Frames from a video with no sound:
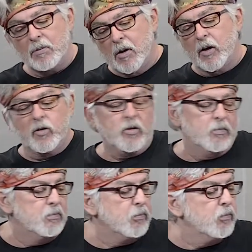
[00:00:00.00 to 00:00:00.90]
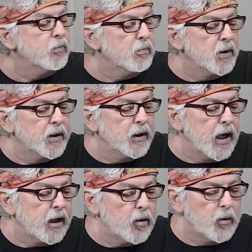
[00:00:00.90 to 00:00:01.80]
much, but
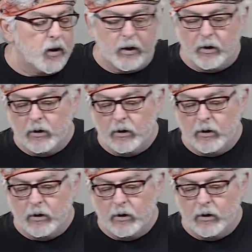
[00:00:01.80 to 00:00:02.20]
not quite.